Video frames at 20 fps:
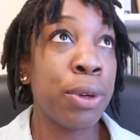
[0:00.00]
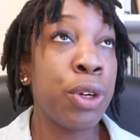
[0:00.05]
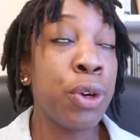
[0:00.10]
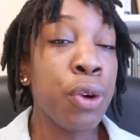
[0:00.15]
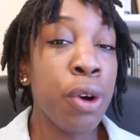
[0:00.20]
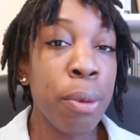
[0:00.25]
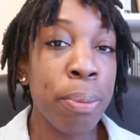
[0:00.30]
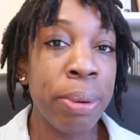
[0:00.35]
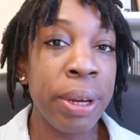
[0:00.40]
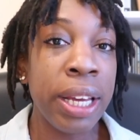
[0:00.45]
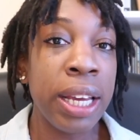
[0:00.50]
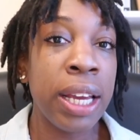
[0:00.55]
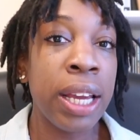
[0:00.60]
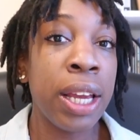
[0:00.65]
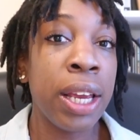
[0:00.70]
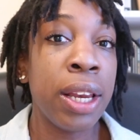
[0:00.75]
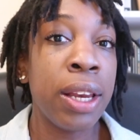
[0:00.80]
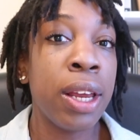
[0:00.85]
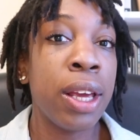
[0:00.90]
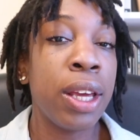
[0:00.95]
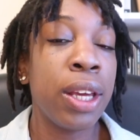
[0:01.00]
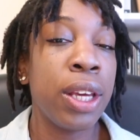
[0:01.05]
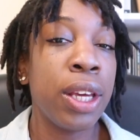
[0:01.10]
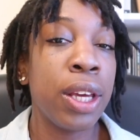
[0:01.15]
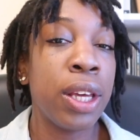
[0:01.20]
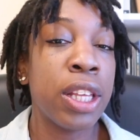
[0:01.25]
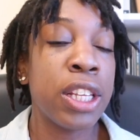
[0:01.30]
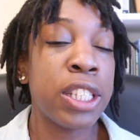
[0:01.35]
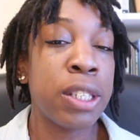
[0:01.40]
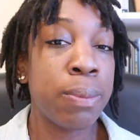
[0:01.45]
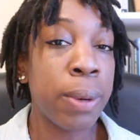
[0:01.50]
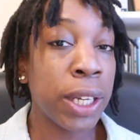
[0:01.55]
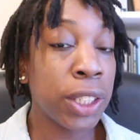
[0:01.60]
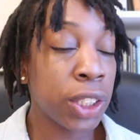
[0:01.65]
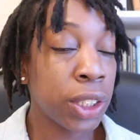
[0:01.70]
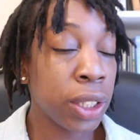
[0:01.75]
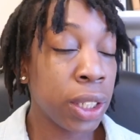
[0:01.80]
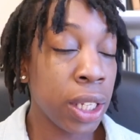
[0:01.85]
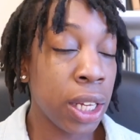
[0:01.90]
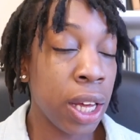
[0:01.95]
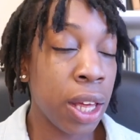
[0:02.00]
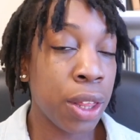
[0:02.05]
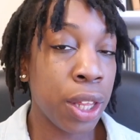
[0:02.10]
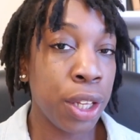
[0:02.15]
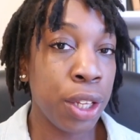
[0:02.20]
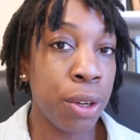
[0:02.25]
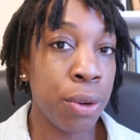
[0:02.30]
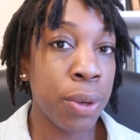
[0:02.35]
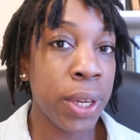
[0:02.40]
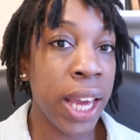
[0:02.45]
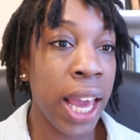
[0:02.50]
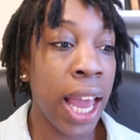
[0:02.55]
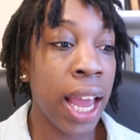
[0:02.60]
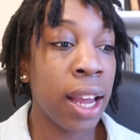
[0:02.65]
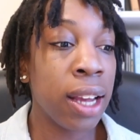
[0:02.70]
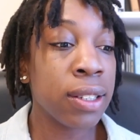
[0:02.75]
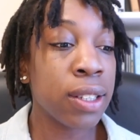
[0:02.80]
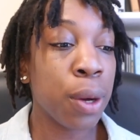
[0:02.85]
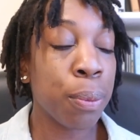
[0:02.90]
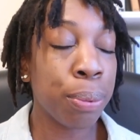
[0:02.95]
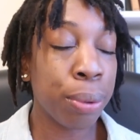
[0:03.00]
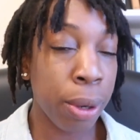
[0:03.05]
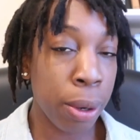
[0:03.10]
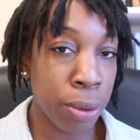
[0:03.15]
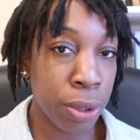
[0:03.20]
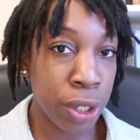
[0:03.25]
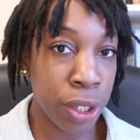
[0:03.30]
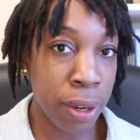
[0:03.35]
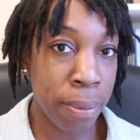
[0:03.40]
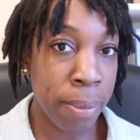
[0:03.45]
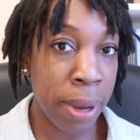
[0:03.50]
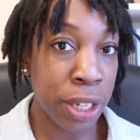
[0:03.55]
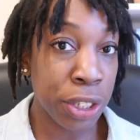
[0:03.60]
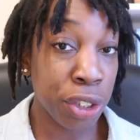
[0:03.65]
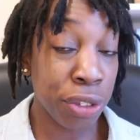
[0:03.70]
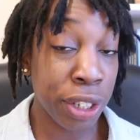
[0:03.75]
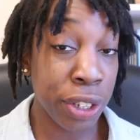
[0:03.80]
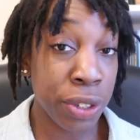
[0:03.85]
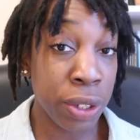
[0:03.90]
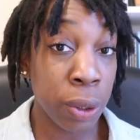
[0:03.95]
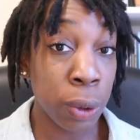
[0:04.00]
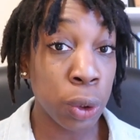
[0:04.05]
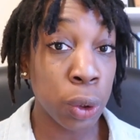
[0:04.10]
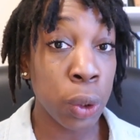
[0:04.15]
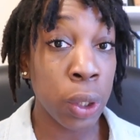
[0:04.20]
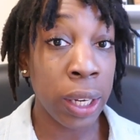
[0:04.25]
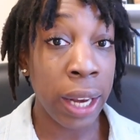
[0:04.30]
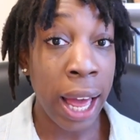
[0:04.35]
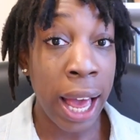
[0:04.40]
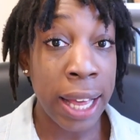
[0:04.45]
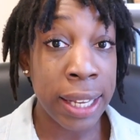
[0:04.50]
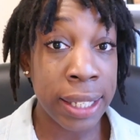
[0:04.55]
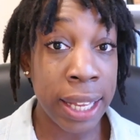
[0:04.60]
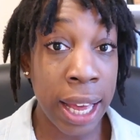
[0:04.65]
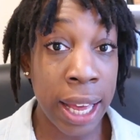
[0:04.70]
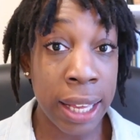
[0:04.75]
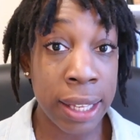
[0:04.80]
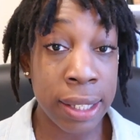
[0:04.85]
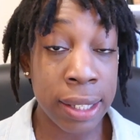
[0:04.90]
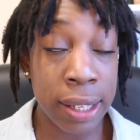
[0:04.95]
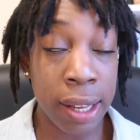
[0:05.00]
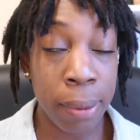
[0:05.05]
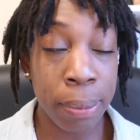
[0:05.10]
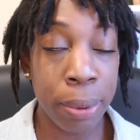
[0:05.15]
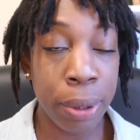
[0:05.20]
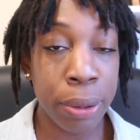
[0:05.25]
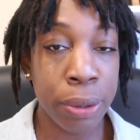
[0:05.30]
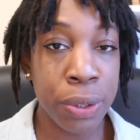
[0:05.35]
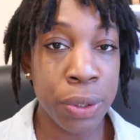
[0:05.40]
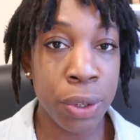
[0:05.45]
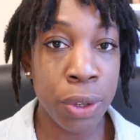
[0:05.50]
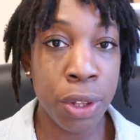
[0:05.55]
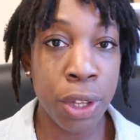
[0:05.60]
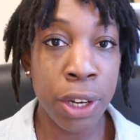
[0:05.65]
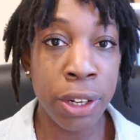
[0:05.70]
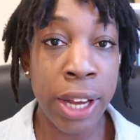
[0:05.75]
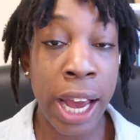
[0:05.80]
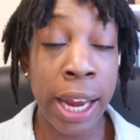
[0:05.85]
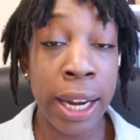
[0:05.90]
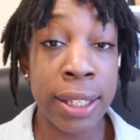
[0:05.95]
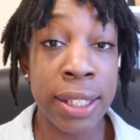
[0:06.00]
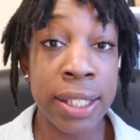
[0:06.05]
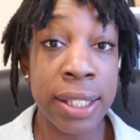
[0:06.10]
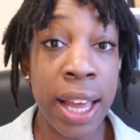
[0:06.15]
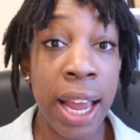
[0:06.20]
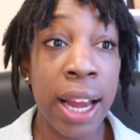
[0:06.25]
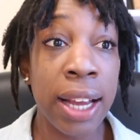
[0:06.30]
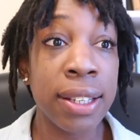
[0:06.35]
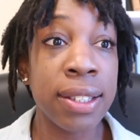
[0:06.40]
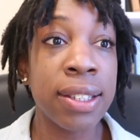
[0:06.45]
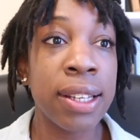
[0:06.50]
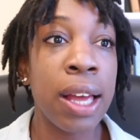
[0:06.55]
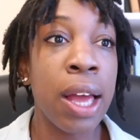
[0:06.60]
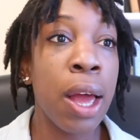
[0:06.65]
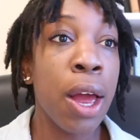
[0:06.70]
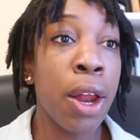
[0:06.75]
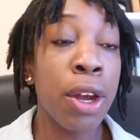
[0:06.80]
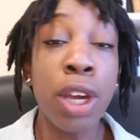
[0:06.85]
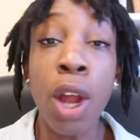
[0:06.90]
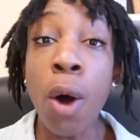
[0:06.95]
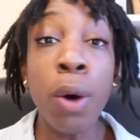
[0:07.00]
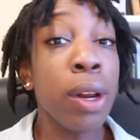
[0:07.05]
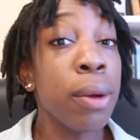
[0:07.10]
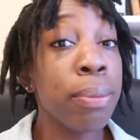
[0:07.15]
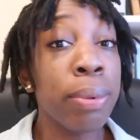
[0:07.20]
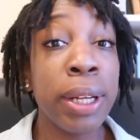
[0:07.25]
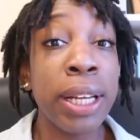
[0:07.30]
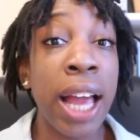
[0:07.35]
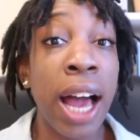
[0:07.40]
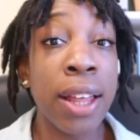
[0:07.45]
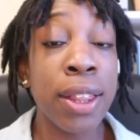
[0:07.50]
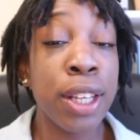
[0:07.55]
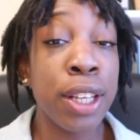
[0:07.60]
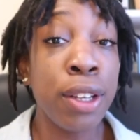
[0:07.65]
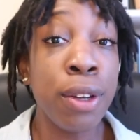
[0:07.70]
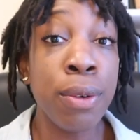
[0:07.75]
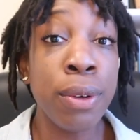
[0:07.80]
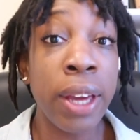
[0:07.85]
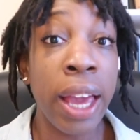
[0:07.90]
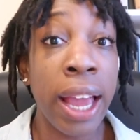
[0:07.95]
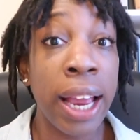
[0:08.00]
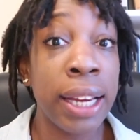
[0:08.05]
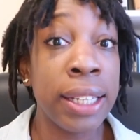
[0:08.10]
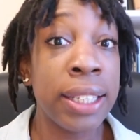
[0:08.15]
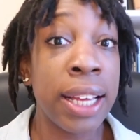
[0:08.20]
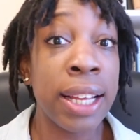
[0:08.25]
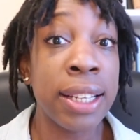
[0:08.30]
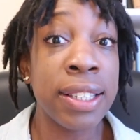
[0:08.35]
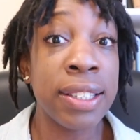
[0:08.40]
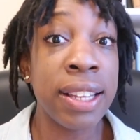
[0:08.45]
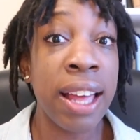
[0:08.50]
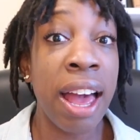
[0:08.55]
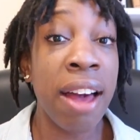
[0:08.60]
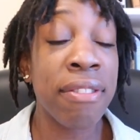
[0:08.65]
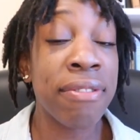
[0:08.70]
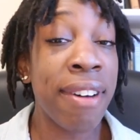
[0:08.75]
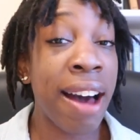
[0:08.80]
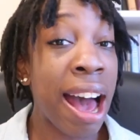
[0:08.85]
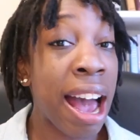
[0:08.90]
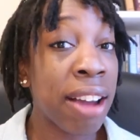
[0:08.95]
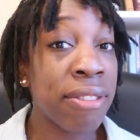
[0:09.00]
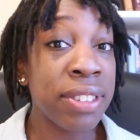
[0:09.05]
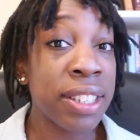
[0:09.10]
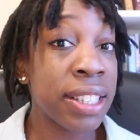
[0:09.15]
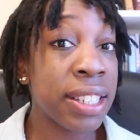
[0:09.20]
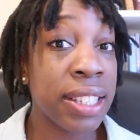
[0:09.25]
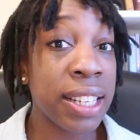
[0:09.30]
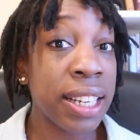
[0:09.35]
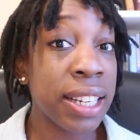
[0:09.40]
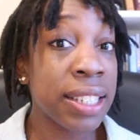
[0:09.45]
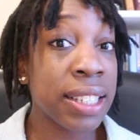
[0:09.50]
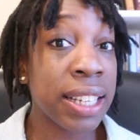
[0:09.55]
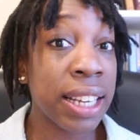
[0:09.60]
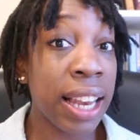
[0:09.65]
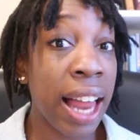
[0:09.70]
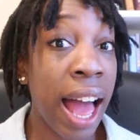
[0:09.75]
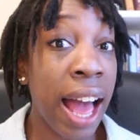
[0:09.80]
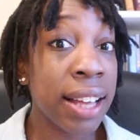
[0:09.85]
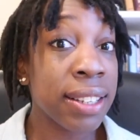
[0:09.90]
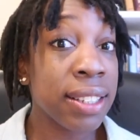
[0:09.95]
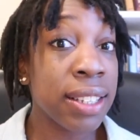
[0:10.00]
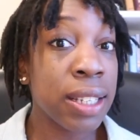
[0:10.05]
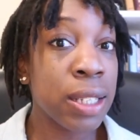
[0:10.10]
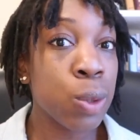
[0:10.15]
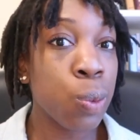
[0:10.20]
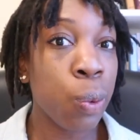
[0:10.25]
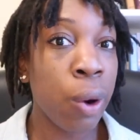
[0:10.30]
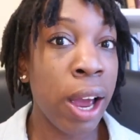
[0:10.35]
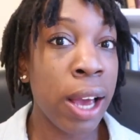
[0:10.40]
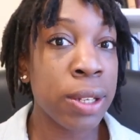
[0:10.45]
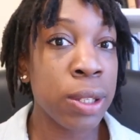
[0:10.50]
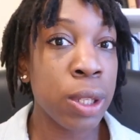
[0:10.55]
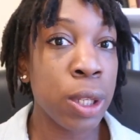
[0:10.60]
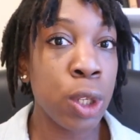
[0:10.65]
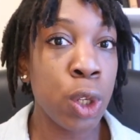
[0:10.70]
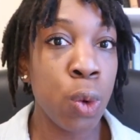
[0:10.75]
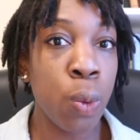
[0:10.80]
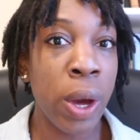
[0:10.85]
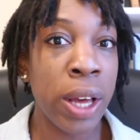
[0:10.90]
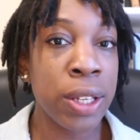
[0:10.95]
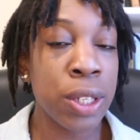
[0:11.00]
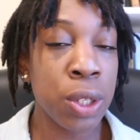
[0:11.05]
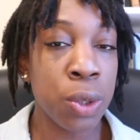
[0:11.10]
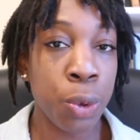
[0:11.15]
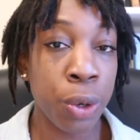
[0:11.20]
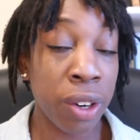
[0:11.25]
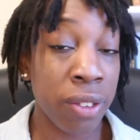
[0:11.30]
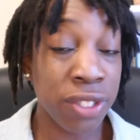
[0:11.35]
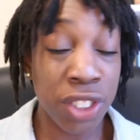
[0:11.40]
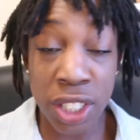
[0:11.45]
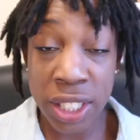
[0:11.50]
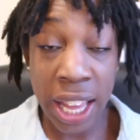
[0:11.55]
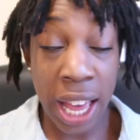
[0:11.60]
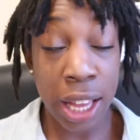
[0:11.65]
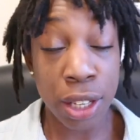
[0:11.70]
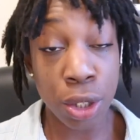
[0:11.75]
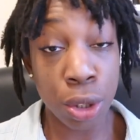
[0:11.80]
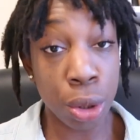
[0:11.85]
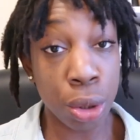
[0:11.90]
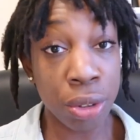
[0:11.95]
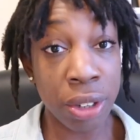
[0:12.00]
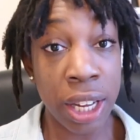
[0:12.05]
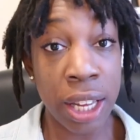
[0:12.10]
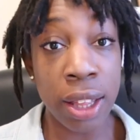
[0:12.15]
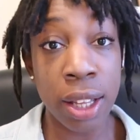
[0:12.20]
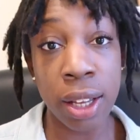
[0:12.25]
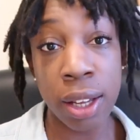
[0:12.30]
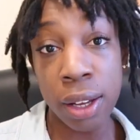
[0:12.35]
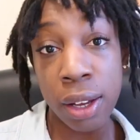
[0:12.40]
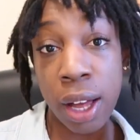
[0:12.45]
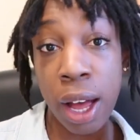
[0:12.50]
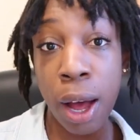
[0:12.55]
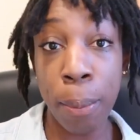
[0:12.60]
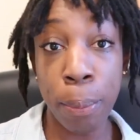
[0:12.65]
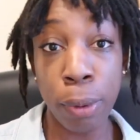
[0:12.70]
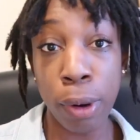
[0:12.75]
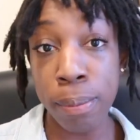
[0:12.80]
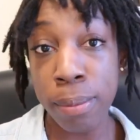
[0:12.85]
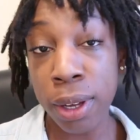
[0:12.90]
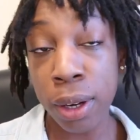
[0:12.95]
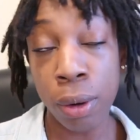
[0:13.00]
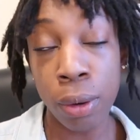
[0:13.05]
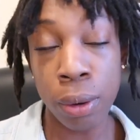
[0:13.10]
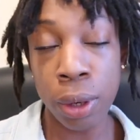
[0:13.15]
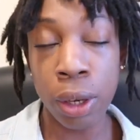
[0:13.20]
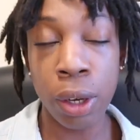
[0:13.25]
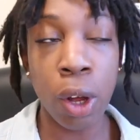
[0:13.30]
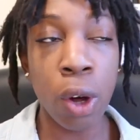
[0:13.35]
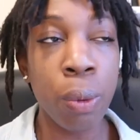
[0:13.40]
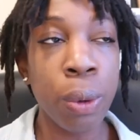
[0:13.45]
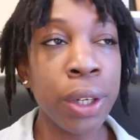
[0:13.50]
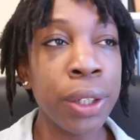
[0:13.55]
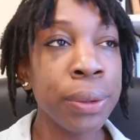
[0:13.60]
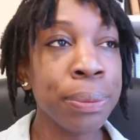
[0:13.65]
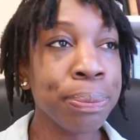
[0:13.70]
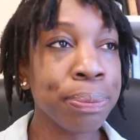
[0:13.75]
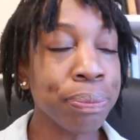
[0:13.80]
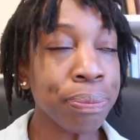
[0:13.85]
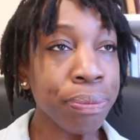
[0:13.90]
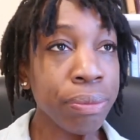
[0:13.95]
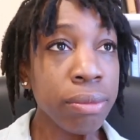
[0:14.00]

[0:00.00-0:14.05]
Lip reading: European, especially the UK's approach to measuring social class as opposed to the United States. Notably how the UK tends to have 5 to 6 classes, whereas the US sort of just has 3, the upper, middle, and lower.